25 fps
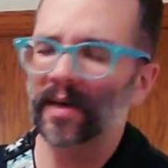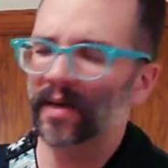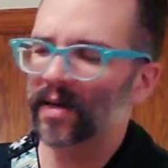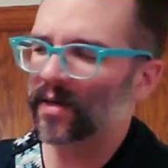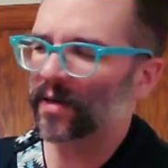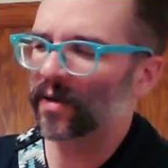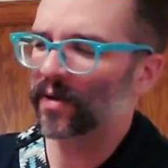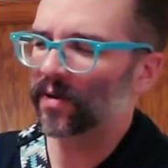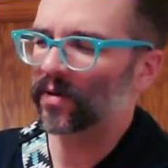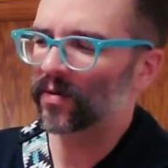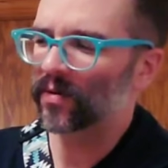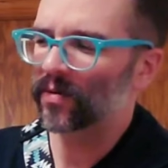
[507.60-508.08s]

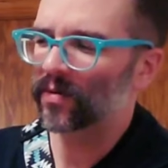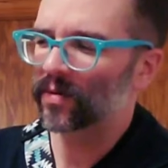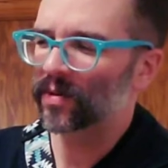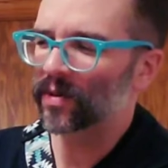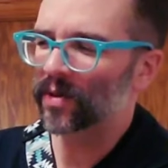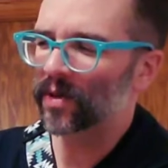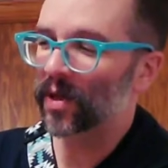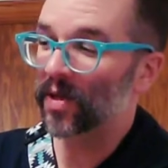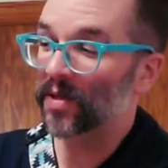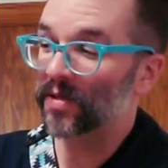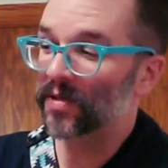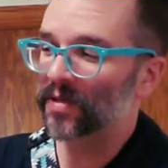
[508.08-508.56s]
you know,
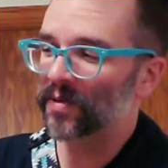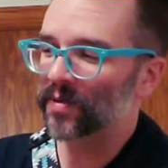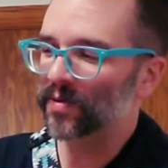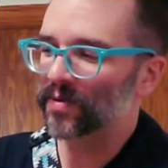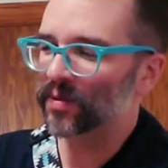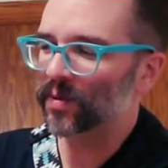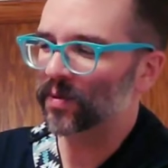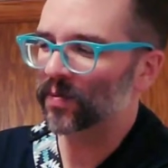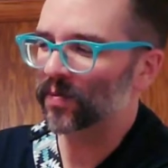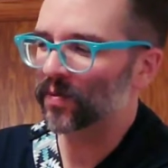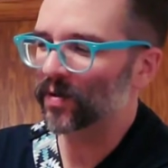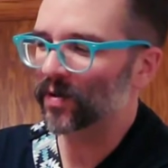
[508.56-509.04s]

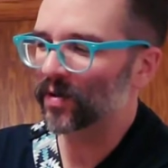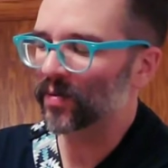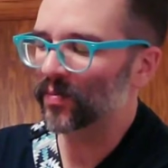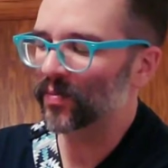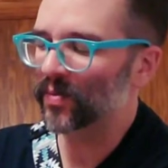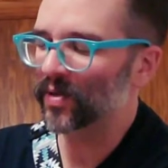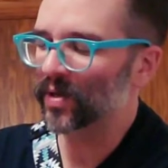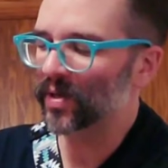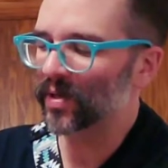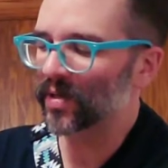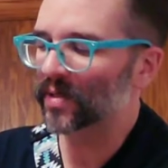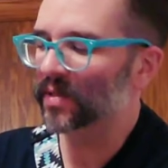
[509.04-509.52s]
lawsuits over it,
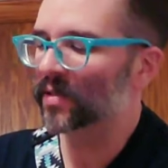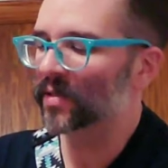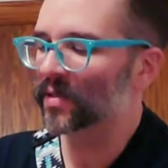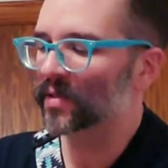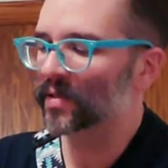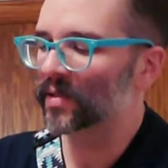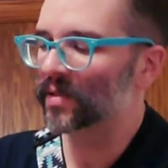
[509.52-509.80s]
but